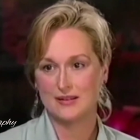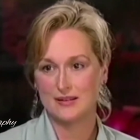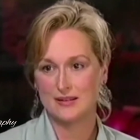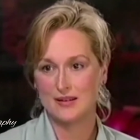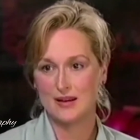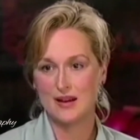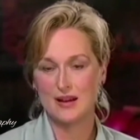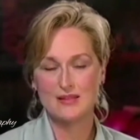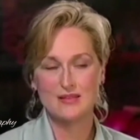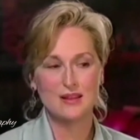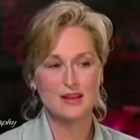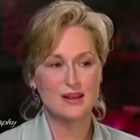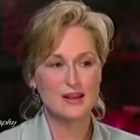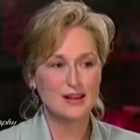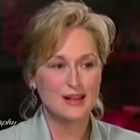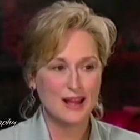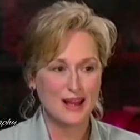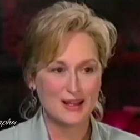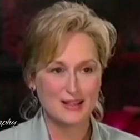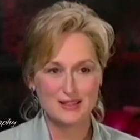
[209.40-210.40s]
I think a
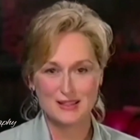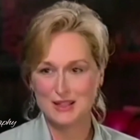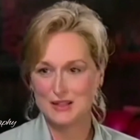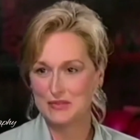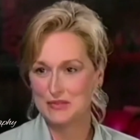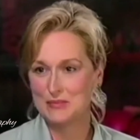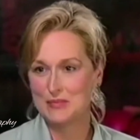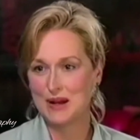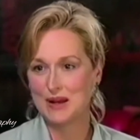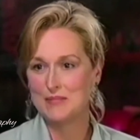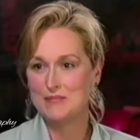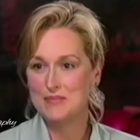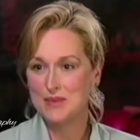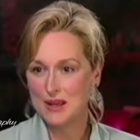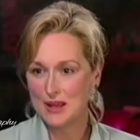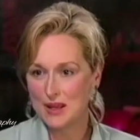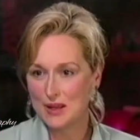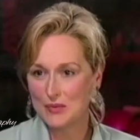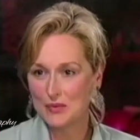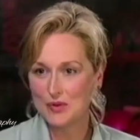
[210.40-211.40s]
class given by
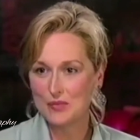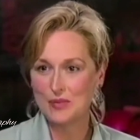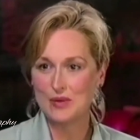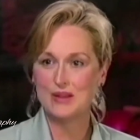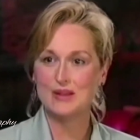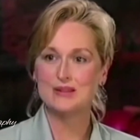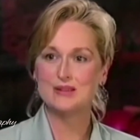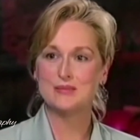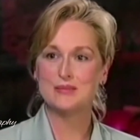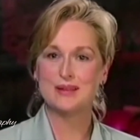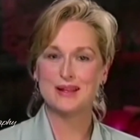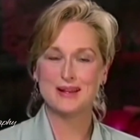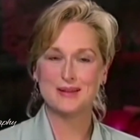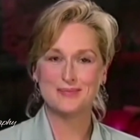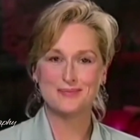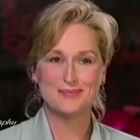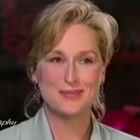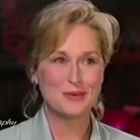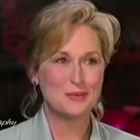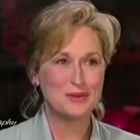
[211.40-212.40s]
me would be something like,
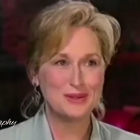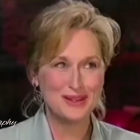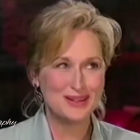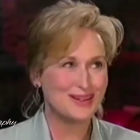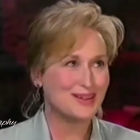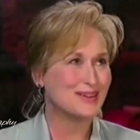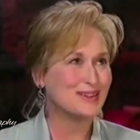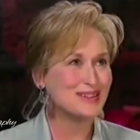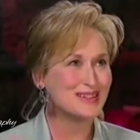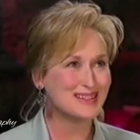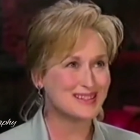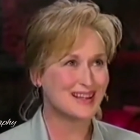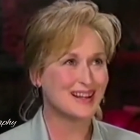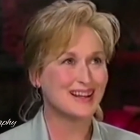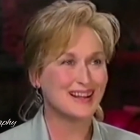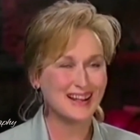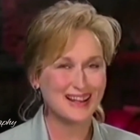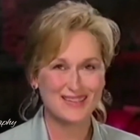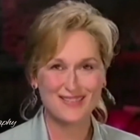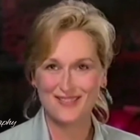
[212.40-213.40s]
well, you know, you just kind
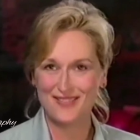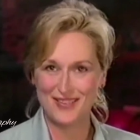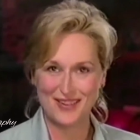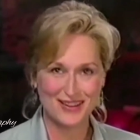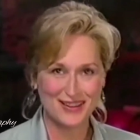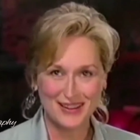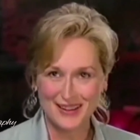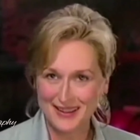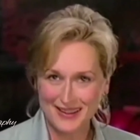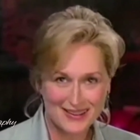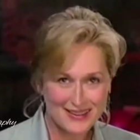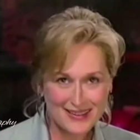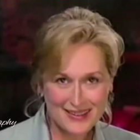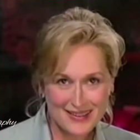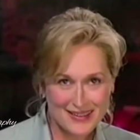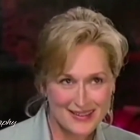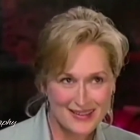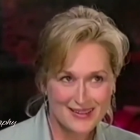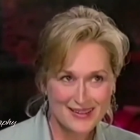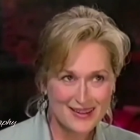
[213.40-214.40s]
of like feel it
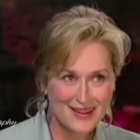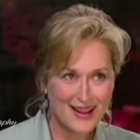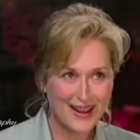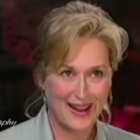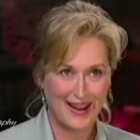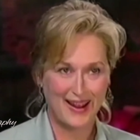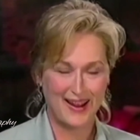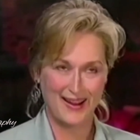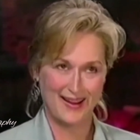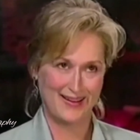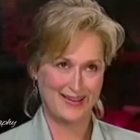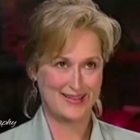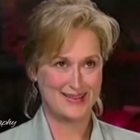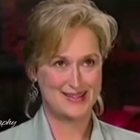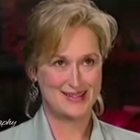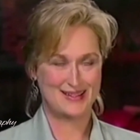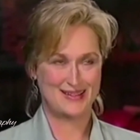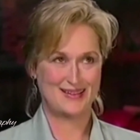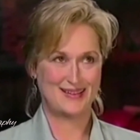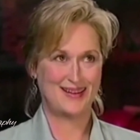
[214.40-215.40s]

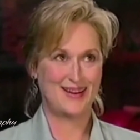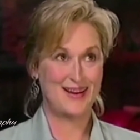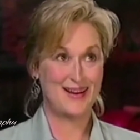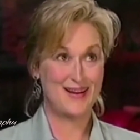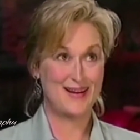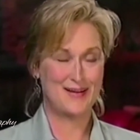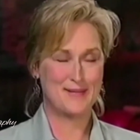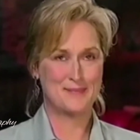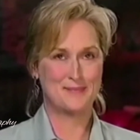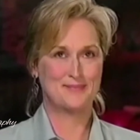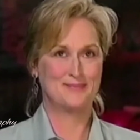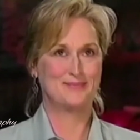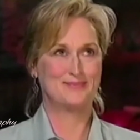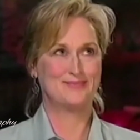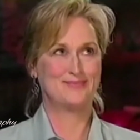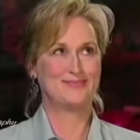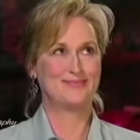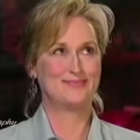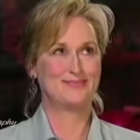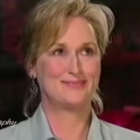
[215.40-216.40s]
and,
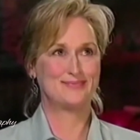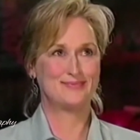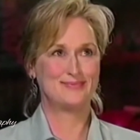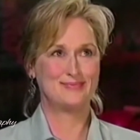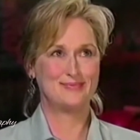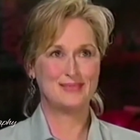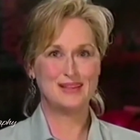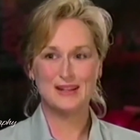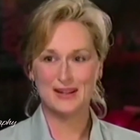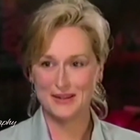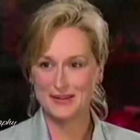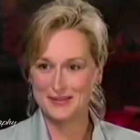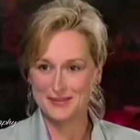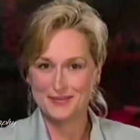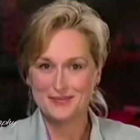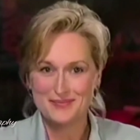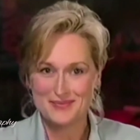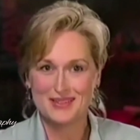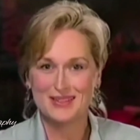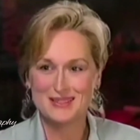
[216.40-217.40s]
you know,
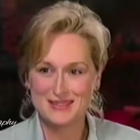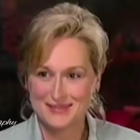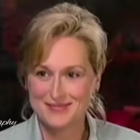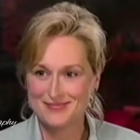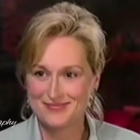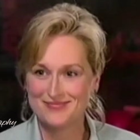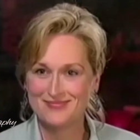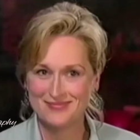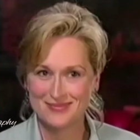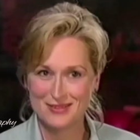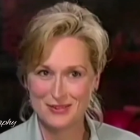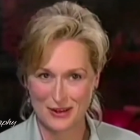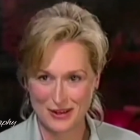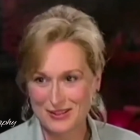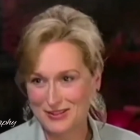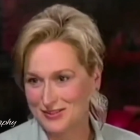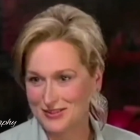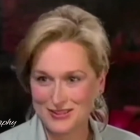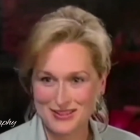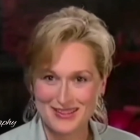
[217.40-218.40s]
just
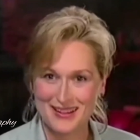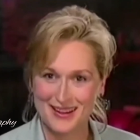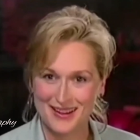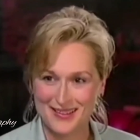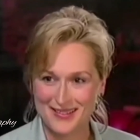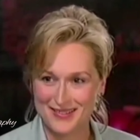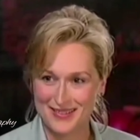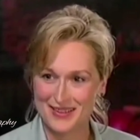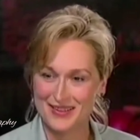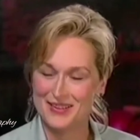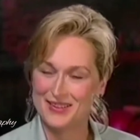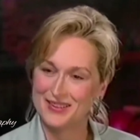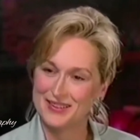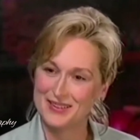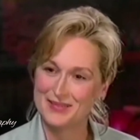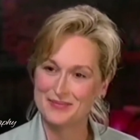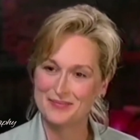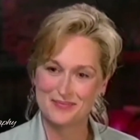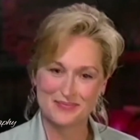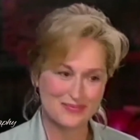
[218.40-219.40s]
trust yourself and all
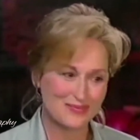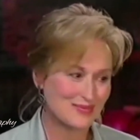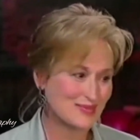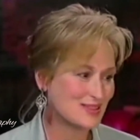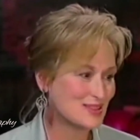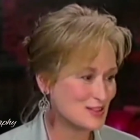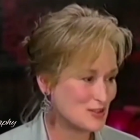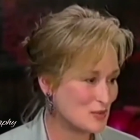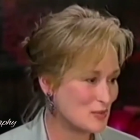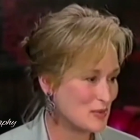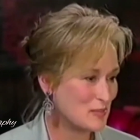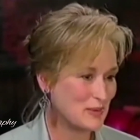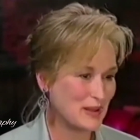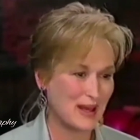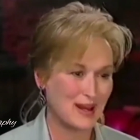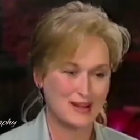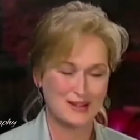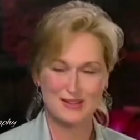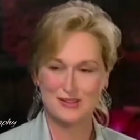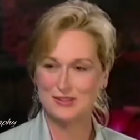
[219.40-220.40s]
the stupid
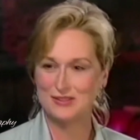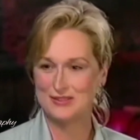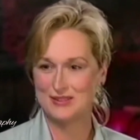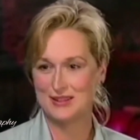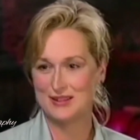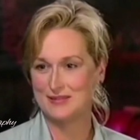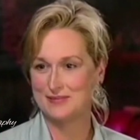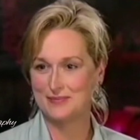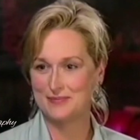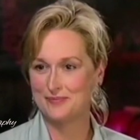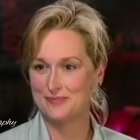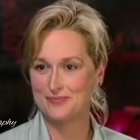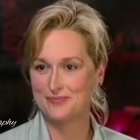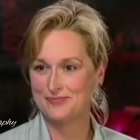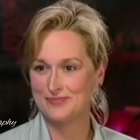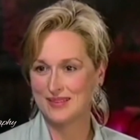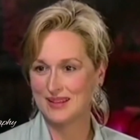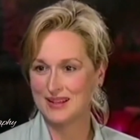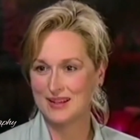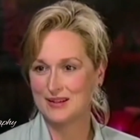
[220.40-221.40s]
platitudes that,
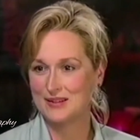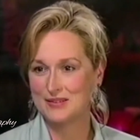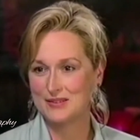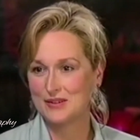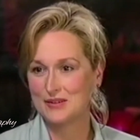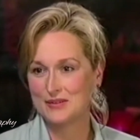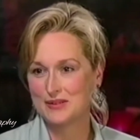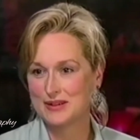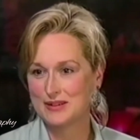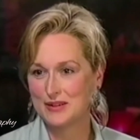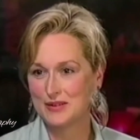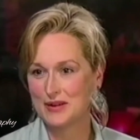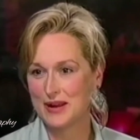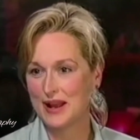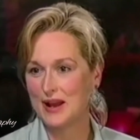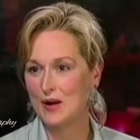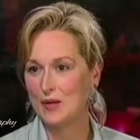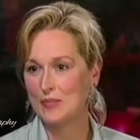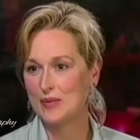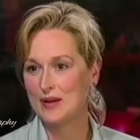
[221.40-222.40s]
you know, don't
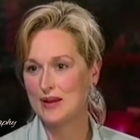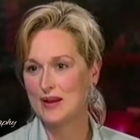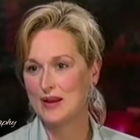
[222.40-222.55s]
help.